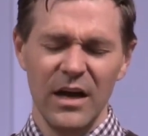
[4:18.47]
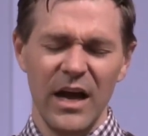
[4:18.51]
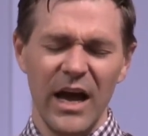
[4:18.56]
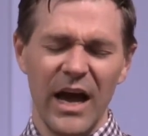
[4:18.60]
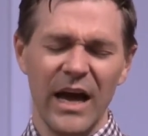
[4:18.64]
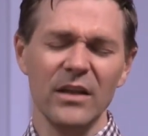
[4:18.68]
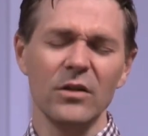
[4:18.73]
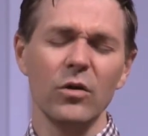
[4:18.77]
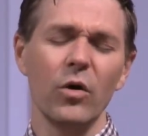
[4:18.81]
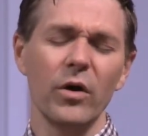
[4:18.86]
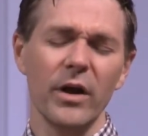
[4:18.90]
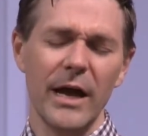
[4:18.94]

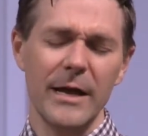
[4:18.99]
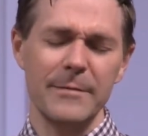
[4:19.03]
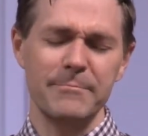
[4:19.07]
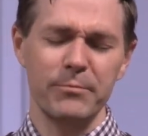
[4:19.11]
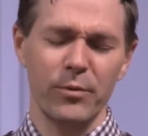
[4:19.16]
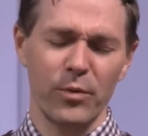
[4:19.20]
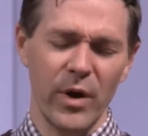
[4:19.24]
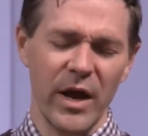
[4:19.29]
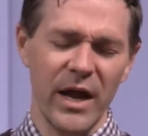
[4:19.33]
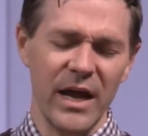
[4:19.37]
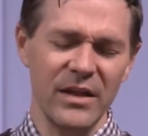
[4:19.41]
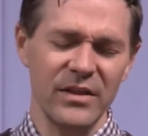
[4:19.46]
And Lord, I
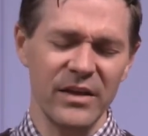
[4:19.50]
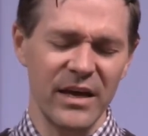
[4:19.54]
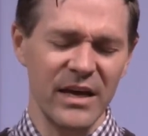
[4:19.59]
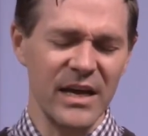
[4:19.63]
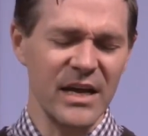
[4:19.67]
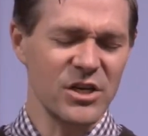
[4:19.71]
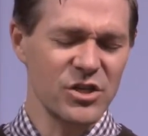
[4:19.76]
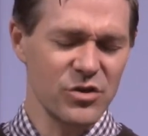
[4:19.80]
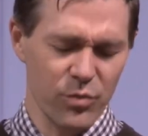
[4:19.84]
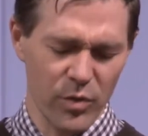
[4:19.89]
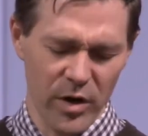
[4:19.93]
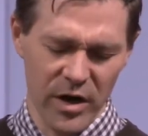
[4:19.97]
pray that
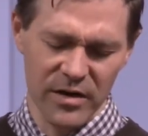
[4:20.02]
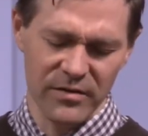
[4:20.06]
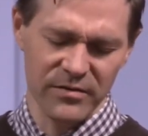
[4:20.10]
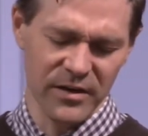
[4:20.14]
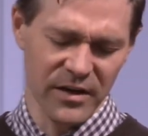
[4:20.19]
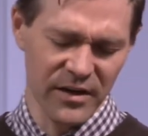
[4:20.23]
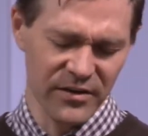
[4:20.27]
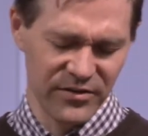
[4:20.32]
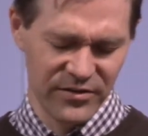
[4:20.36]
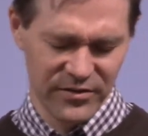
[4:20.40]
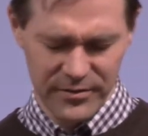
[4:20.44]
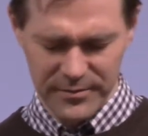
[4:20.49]
each one of
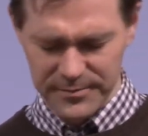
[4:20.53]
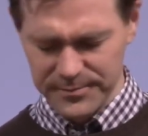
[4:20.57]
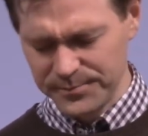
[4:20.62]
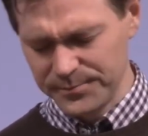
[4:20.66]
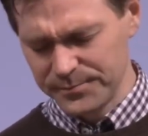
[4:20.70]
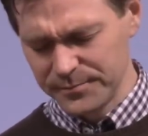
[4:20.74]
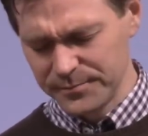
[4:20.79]
us,